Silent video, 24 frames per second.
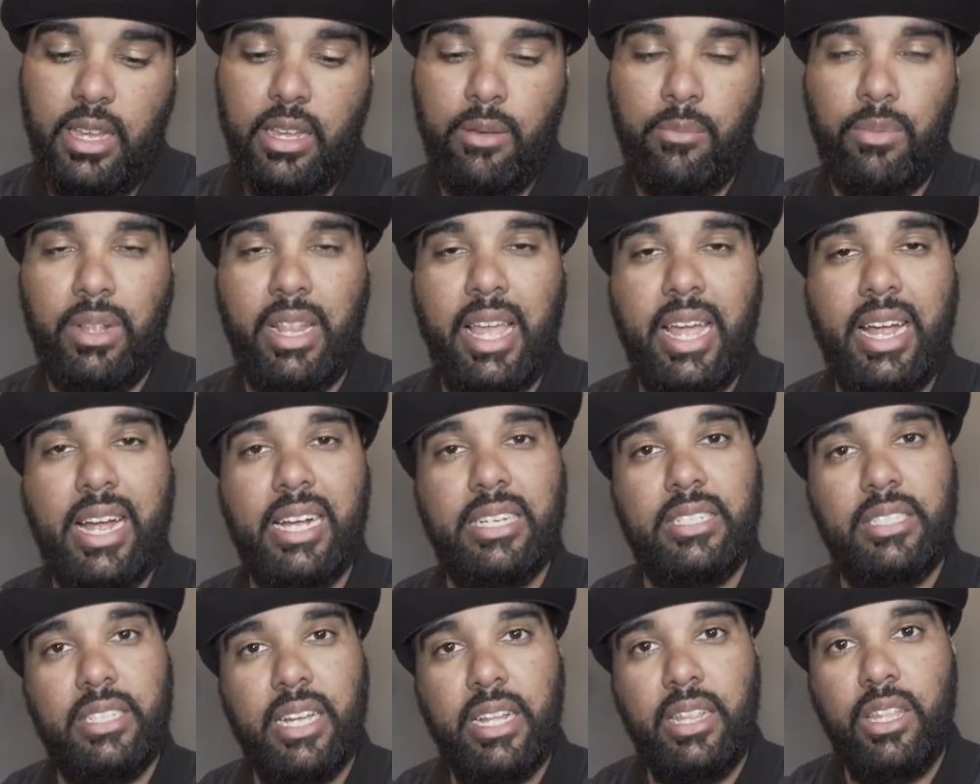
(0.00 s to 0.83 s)
But like
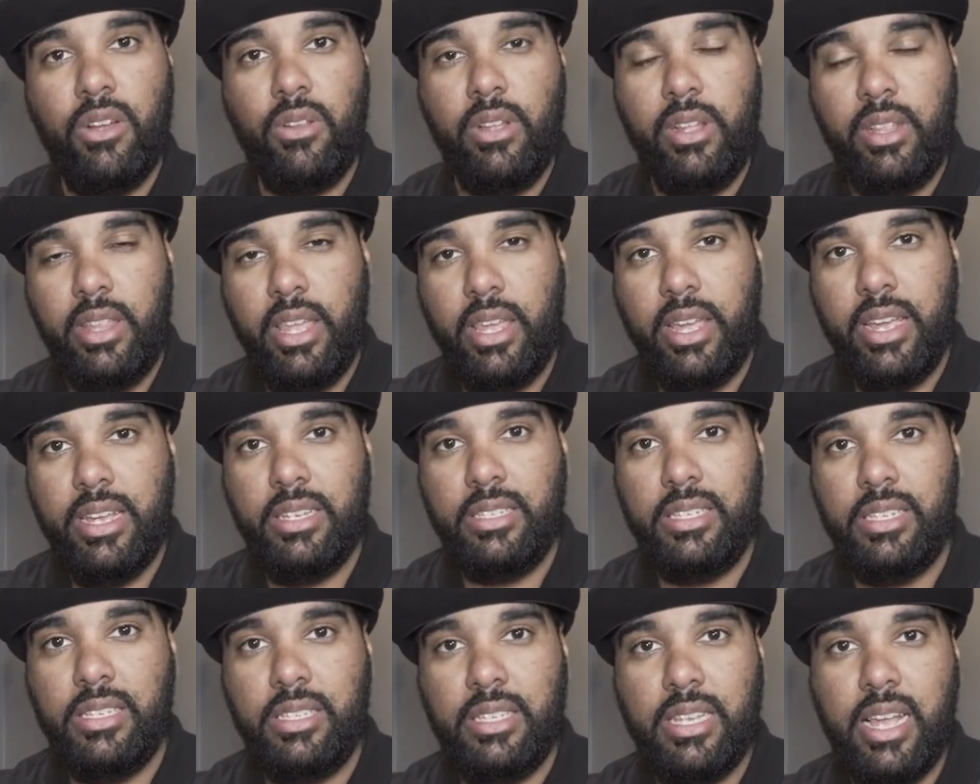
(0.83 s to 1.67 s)
I said, the only thing
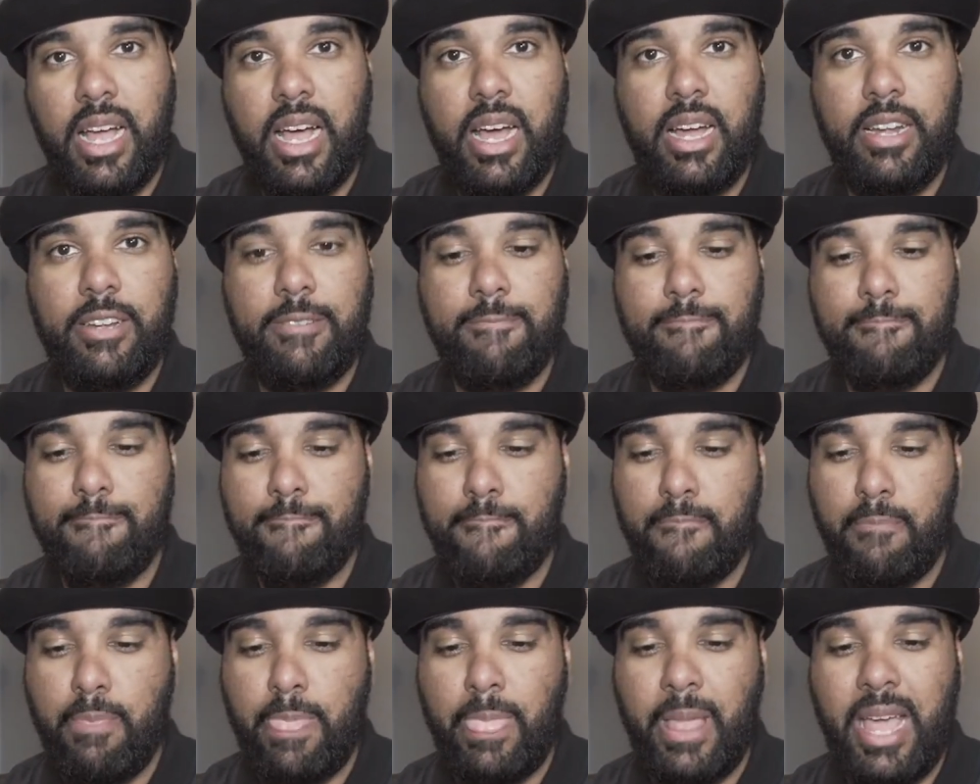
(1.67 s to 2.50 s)
is it's not
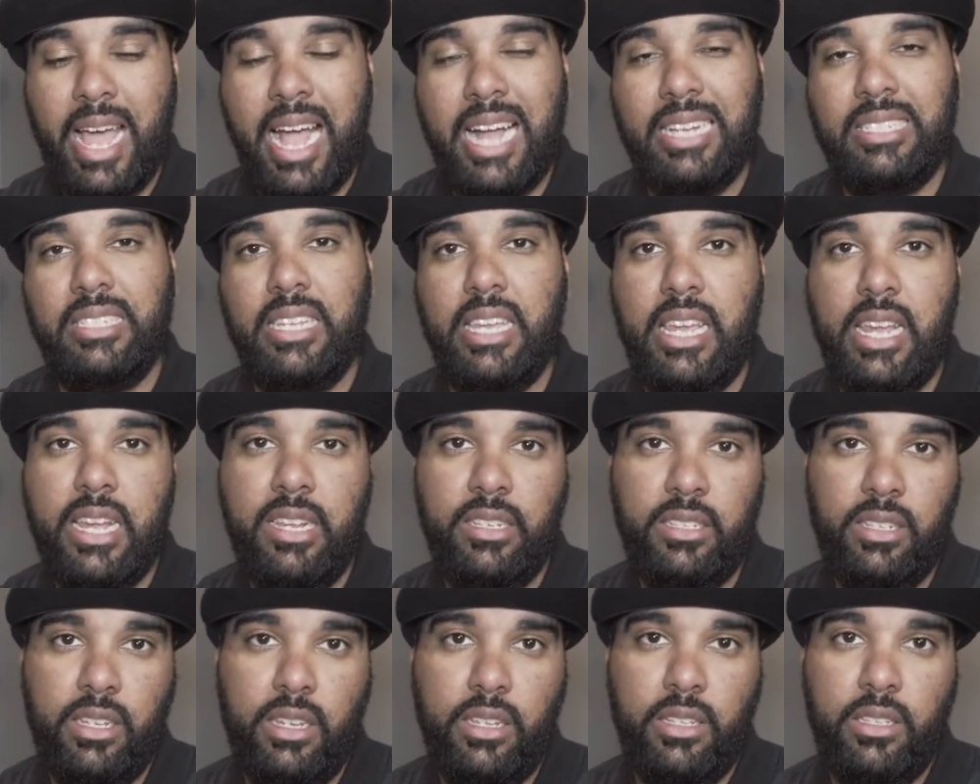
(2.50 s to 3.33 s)
as
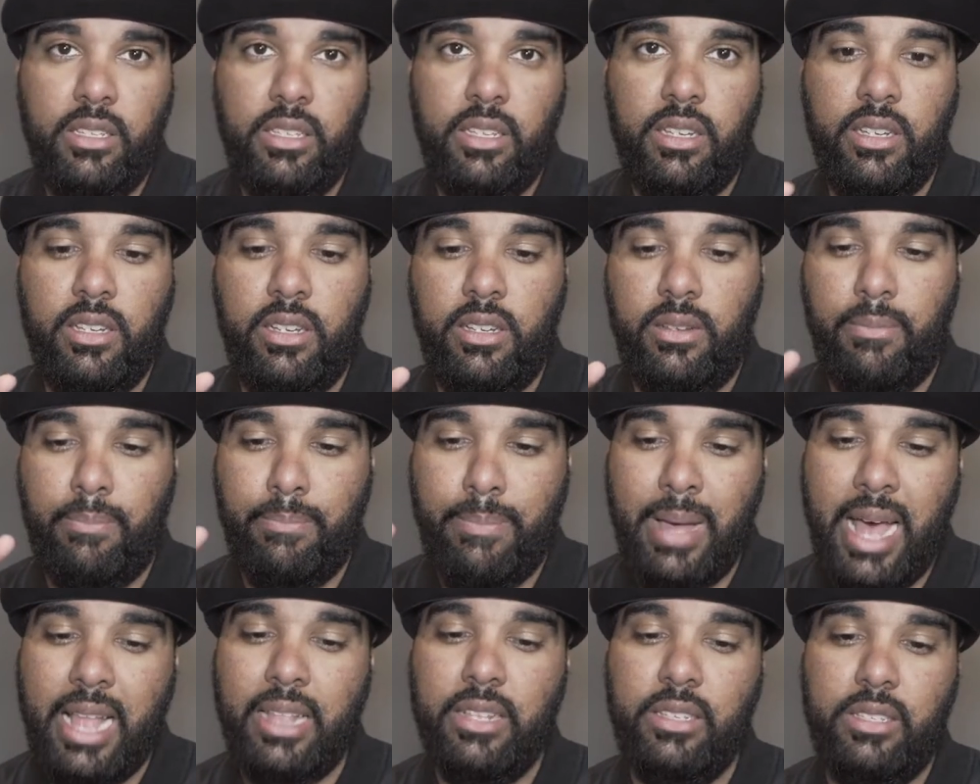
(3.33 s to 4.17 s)
easy to
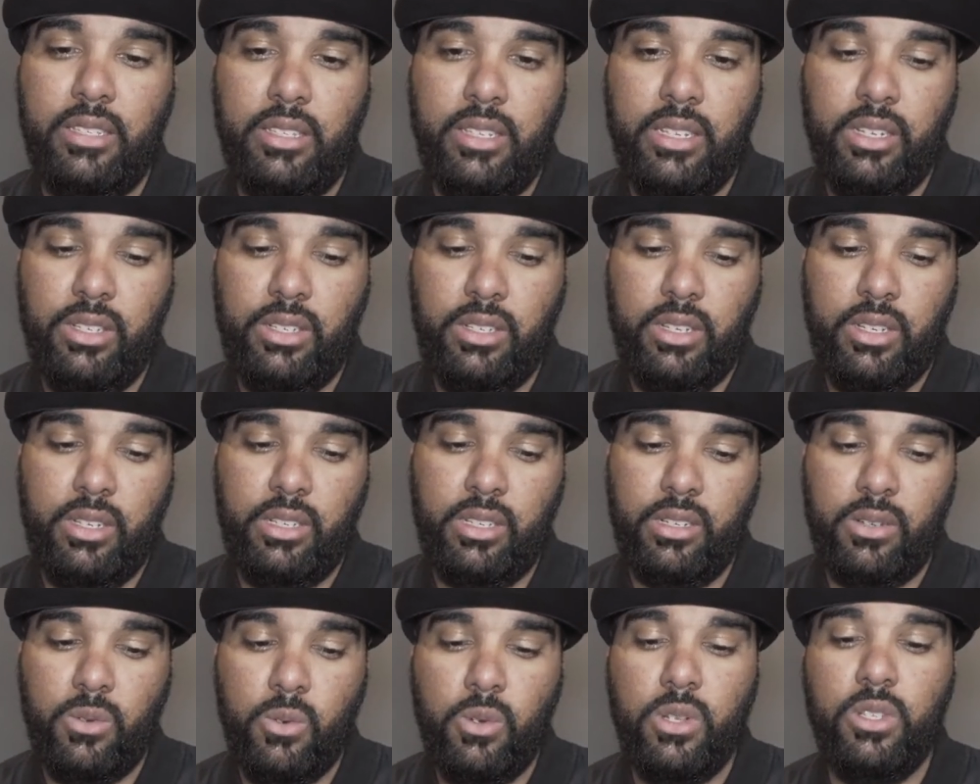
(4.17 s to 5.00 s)
balance this.
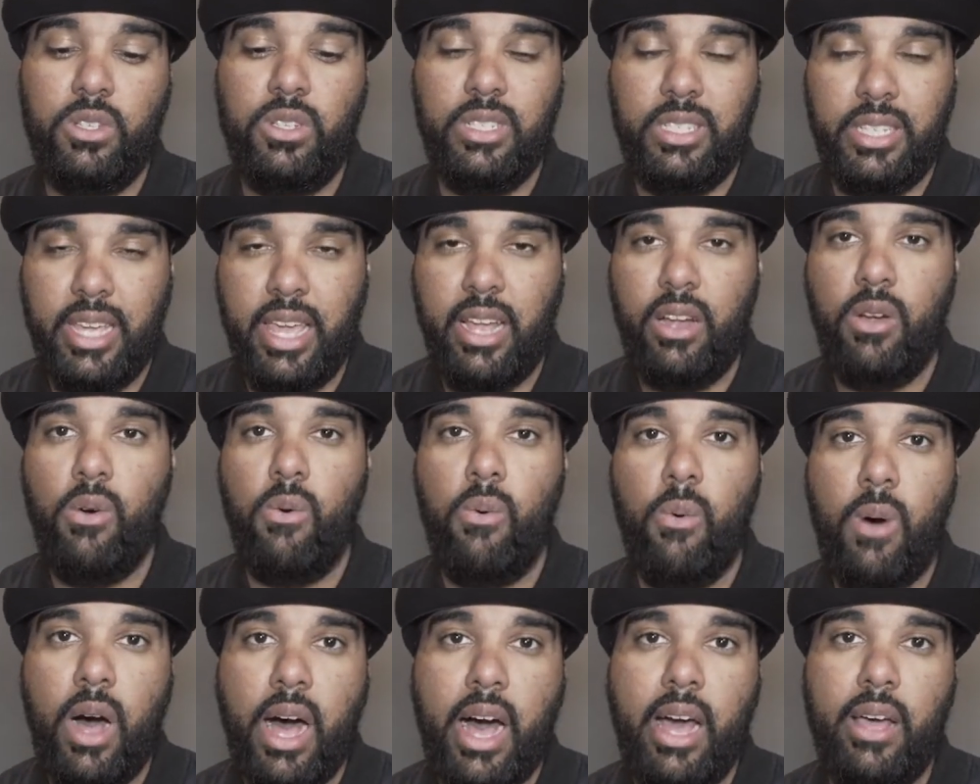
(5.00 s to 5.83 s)
It's going to take a
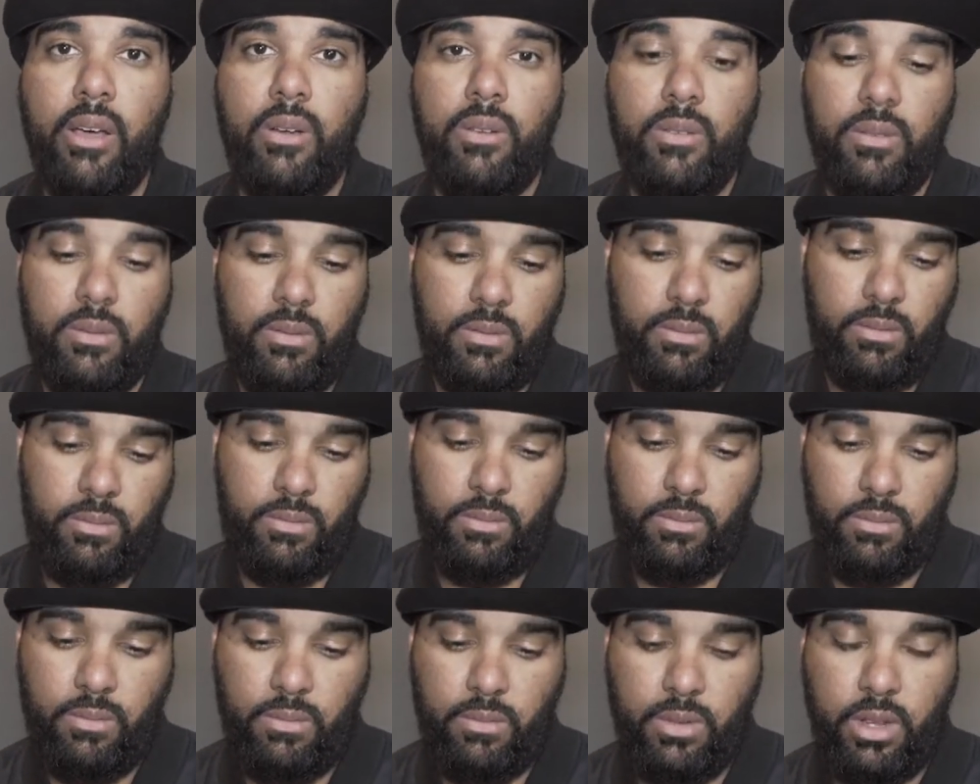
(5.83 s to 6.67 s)
while,
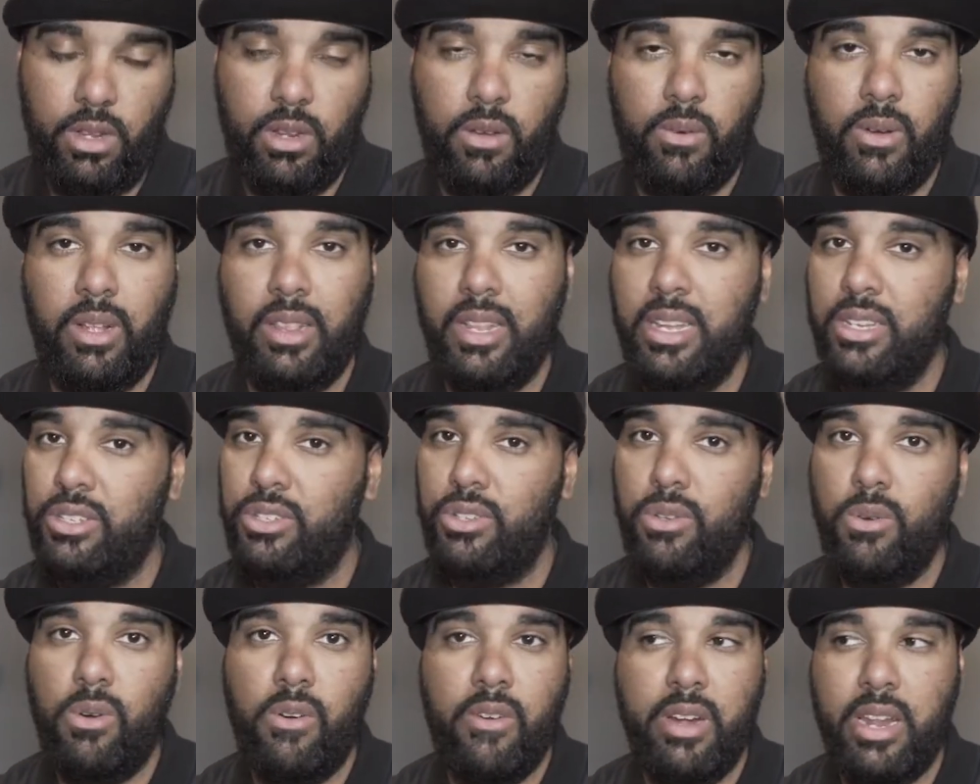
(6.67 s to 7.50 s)

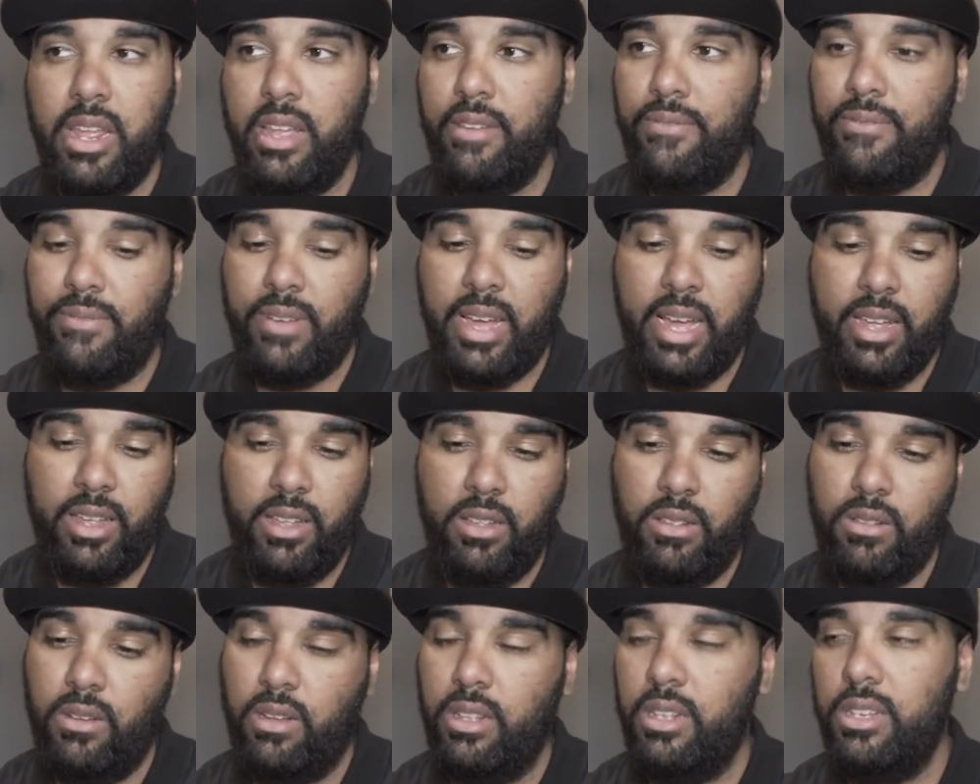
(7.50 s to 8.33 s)
unless you already find
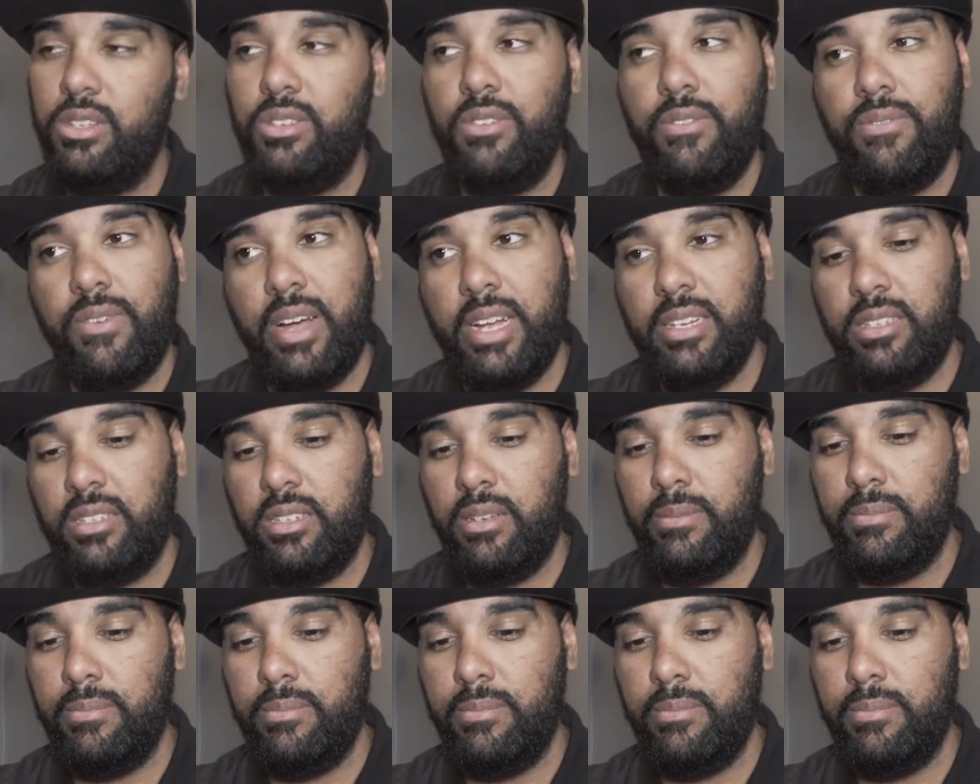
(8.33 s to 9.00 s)
unless you find